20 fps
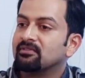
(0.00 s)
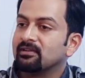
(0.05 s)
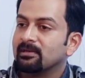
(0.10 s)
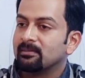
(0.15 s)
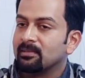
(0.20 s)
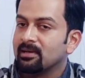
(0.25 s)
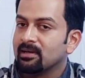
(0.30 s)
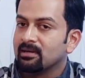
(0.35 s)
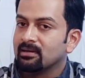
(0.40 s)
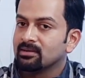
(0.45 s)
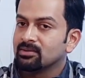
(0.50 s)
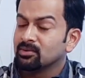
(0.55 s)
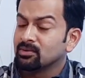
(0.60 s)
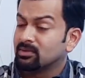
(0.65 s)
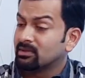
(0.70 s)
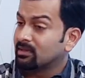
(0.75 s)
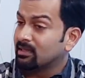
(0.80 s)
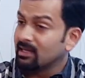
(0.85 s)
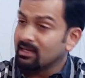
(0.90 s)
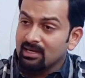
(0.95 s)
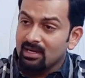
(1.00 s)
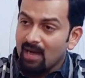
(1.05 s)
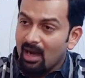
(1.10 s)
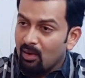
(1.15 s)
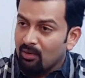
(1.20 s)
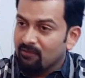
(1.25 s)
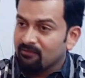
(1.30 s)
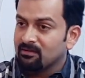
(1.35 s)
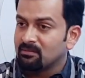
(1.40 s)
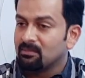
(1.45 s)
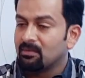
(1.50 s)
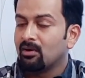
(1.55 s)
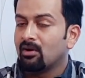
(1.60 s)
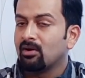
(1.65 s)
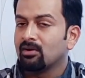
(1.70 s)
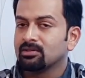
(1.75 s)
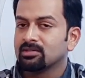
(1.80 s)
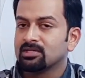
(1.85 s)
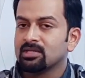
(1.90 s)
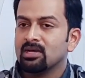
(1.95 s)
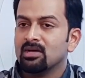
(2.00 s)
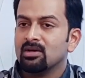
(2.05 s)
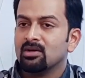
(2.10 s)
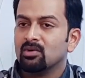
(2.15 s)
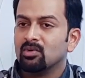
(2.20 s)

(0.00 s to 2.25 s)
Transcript: filmmakers who think out of the box,